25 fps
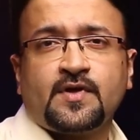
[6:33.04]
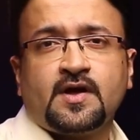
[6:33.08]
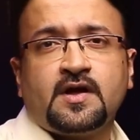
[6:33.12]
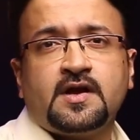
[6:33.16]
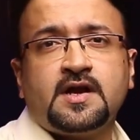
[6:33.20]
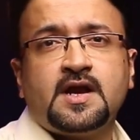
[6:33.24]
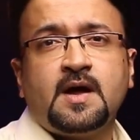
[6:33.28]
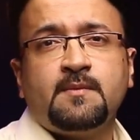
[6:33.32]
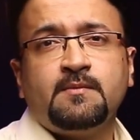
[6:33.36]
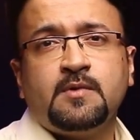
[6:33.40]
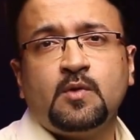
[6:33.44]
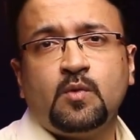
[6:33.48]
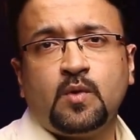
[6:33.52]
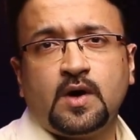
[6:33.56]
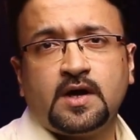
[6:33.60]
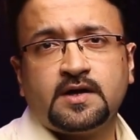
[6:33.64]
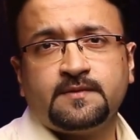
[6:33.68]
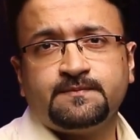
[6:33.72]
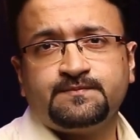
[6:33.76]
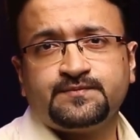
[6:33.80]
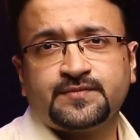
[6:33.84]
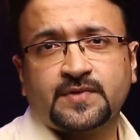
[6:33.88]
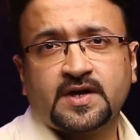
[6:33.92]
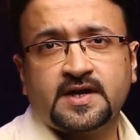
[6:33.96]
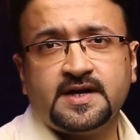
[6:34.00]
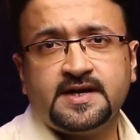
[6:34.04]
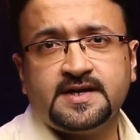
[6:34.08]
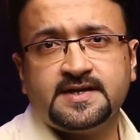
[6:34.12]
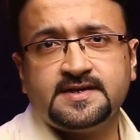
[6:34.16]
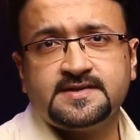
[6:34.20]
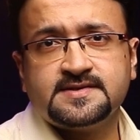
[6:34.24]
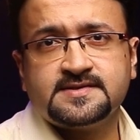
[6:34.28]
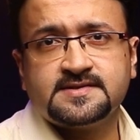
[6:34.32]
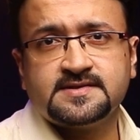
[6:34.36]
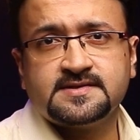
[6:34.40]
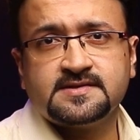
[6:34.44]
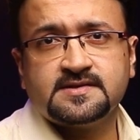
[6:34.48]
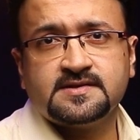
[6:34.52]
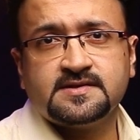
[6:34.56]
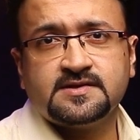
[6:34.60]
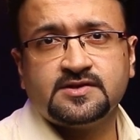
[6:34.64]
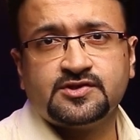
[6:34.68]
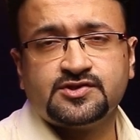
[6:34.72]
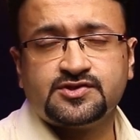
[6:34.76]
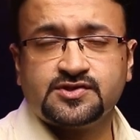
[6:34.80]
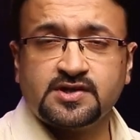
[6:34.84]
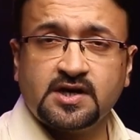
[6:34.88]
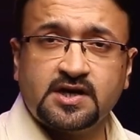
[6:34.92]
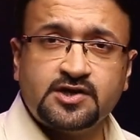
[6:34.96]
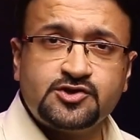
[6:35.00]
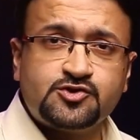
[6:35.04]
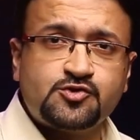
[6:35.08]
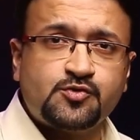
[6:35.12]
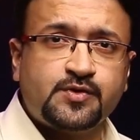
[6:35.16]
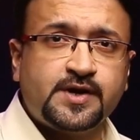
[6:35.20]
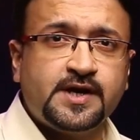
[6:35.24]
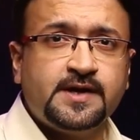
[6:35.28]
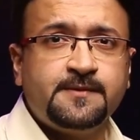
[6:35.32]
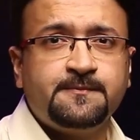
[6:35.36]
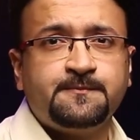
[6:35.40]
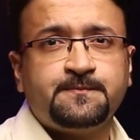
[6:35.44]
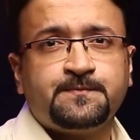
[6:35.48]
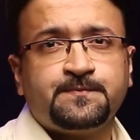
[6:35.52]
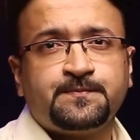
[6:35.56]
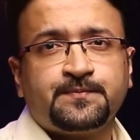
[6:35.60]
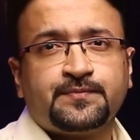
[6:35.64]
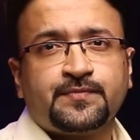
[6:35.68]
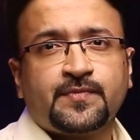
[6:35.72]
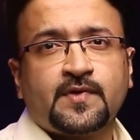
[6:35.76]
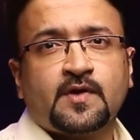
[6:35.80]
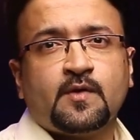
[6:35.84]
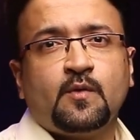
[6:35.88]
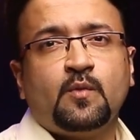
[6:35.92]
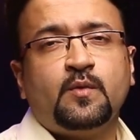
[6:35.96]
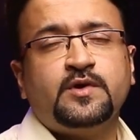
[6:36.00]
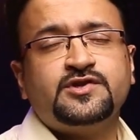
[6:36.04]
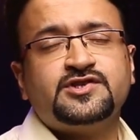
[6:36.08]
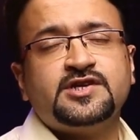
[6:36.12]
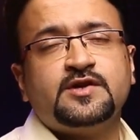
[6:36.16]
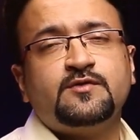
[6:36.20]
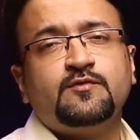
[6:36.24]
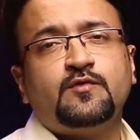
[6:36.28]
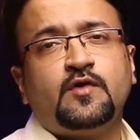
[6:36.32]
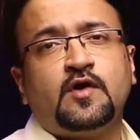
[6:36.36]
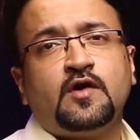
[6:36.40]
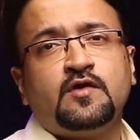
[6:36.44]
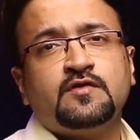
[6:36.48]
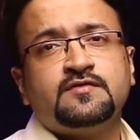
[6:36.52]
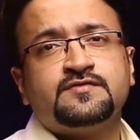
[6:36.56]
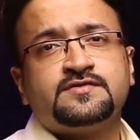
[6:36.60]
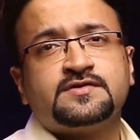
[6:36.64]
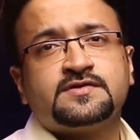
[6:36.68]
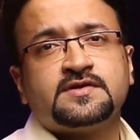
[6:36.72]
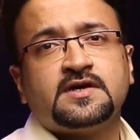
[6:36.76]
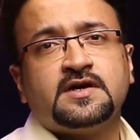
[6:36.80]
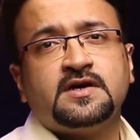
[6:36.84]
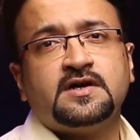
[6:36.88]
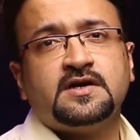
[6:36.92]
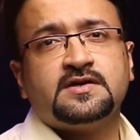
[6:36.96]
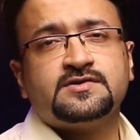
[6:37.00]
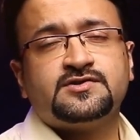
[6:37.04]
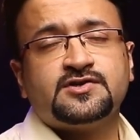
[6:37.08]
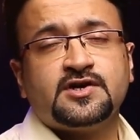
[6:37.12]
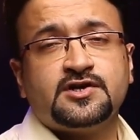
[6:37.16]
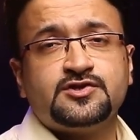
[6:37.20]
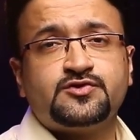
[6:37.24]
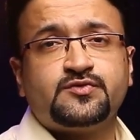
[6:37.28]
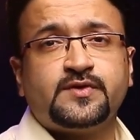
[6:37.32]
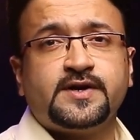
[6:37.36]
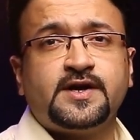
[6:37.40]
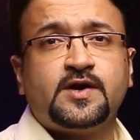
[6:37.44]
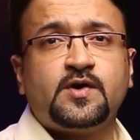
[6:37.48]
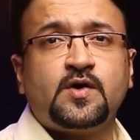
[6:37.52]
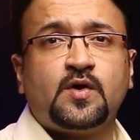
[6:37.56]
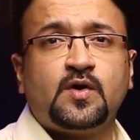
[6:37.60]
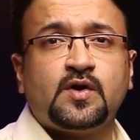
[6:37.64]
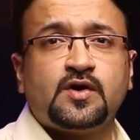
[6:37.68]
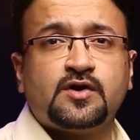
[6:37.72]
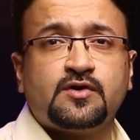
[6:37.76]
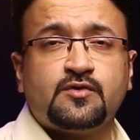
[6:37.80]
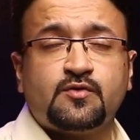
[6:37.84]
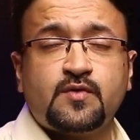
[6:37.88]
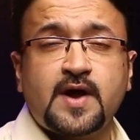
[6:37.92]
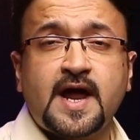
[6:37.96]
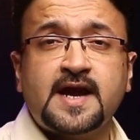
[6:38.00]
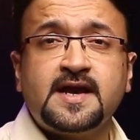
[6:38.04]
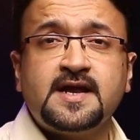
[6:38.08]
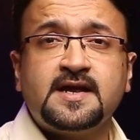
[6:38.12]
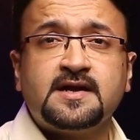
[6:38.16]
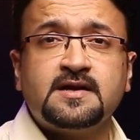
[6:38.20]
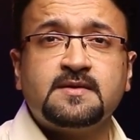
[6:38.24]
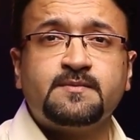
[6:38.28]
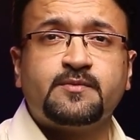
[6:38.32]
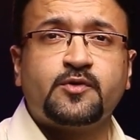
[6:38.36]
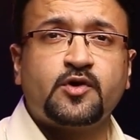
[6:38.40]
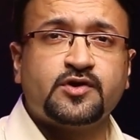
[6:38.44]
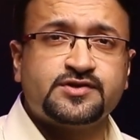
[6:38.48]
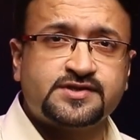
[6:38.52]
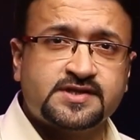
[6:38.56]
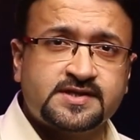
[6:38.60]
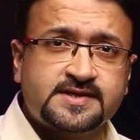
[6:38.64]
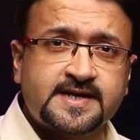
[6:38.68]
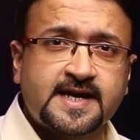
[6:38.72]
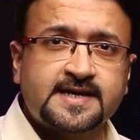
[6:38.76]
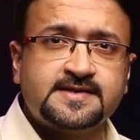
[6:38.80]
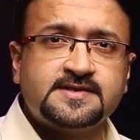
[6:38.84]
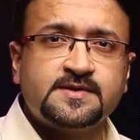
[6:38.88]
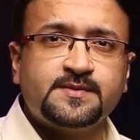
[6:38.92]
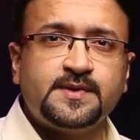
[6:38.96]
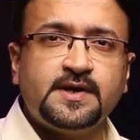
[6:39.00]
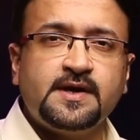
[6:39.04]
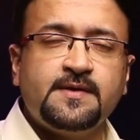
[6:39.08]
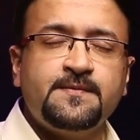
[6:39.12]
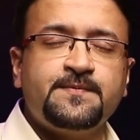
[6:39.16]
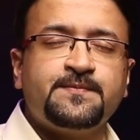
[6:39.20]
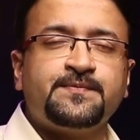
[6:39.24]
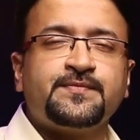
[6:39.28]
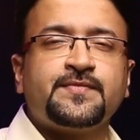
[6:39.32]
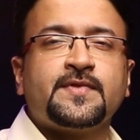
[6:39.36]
Number one is surgery, which involves a surgery called radical prostatectomy.